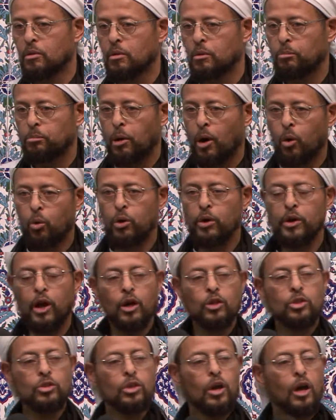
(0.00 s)
But when
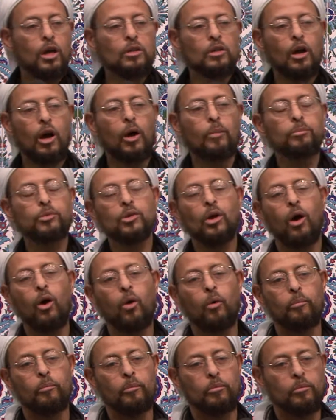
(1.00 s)
our son comes
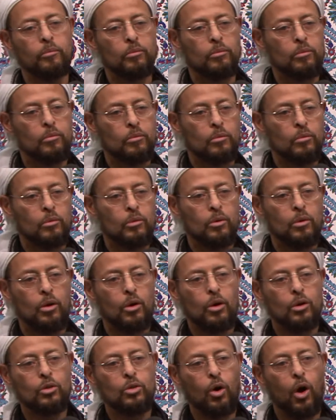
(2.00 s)
home,
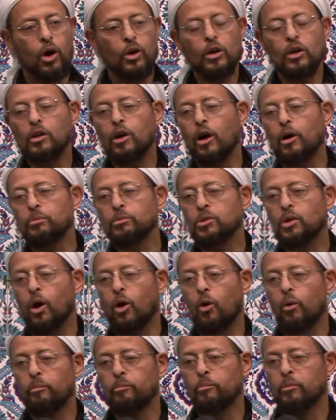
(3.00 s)
or daughter comes
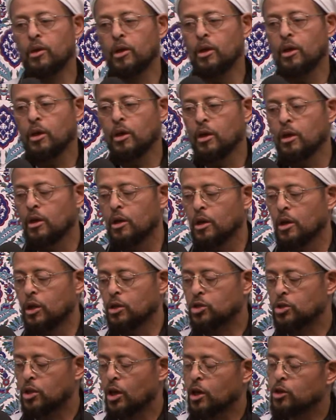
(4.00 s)
home,
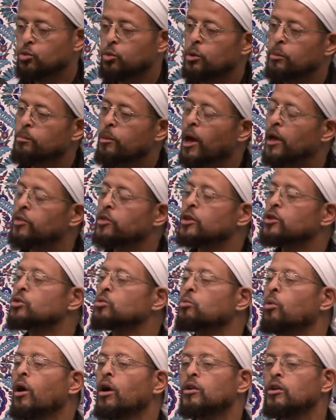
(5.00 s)
and says, we met this
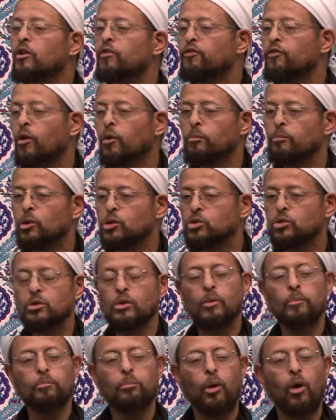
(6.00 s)
wonderful
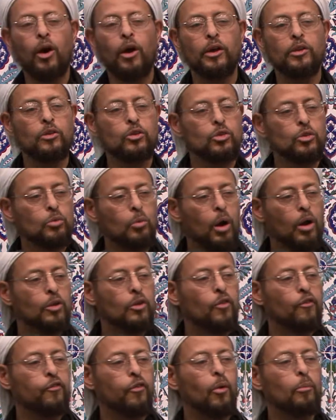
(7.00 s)
Muslim boy, this
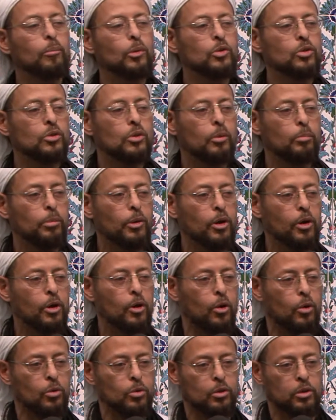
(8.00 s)
wonderful Muslim
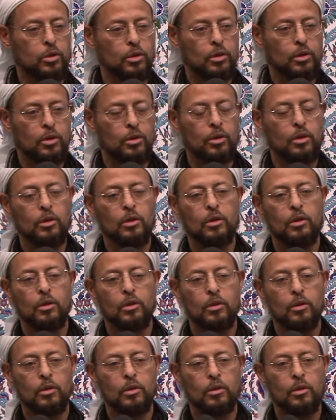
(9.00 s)
girl,
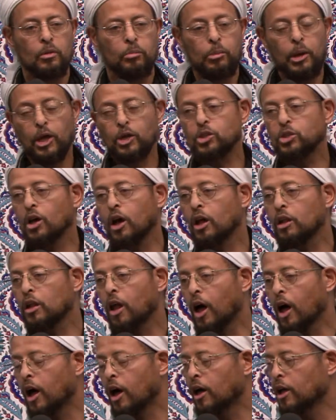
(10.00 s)

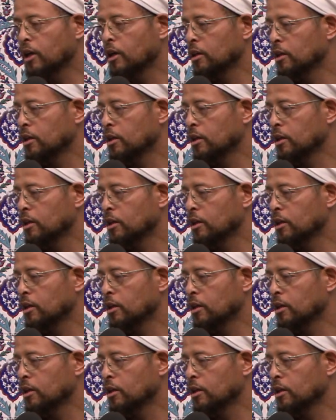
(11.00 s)
mashallah,